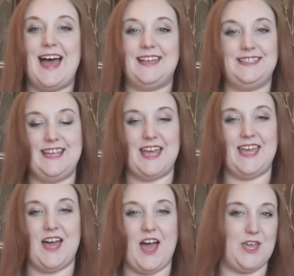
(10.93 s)
and
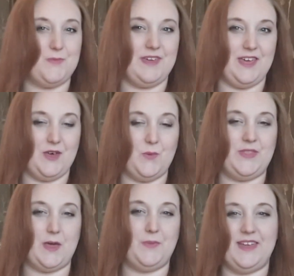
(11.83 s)
today I am here
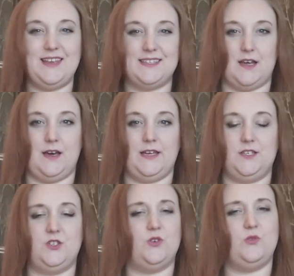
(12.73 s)
with a beginner's guide
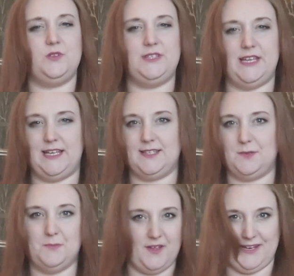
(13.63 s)
to all things
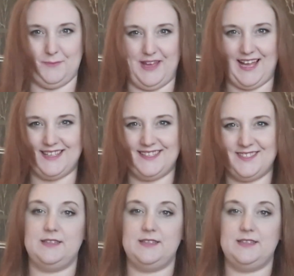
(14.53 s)
Merlin Pass.